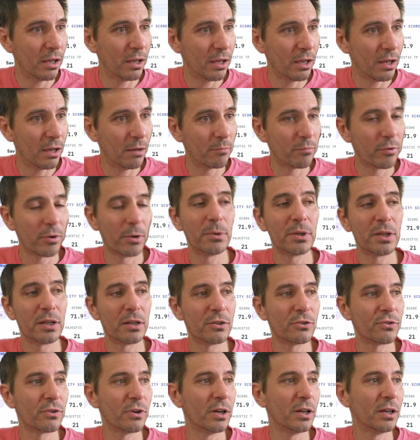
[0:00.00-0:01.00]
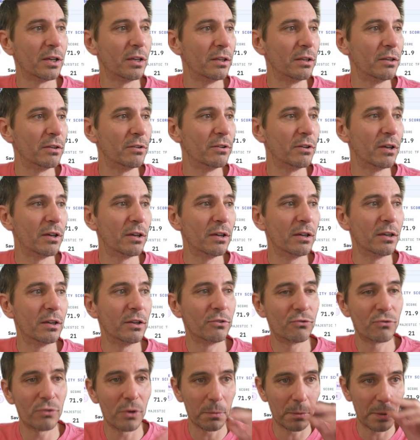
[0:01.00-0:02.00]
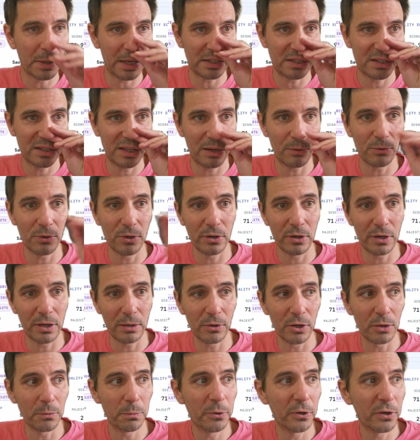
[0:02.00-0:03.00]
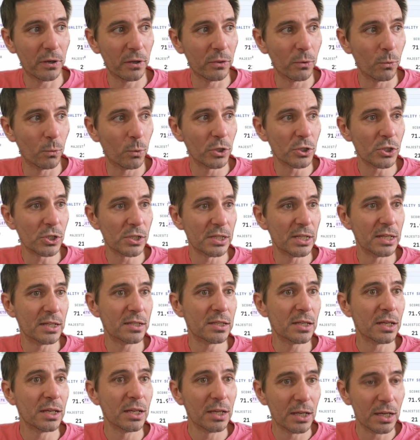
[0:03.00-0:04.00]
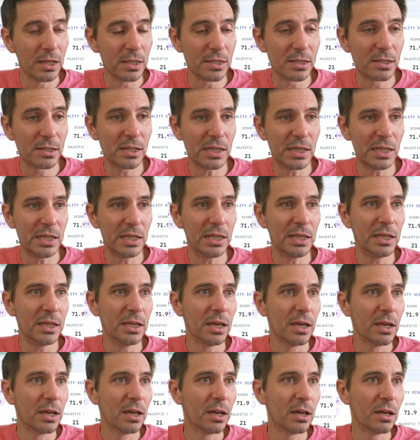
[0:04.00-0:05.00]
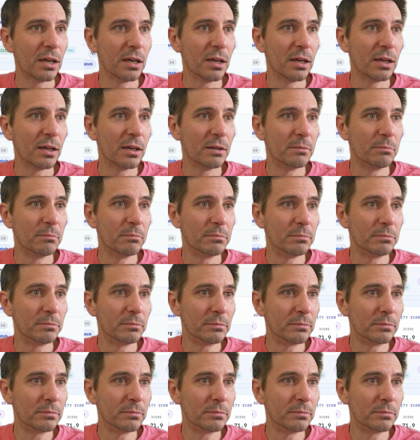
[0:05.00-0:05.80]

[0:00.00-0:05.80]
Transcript: I'm probably going to try and drop catch that one. I'm going to put it on the watch list and see on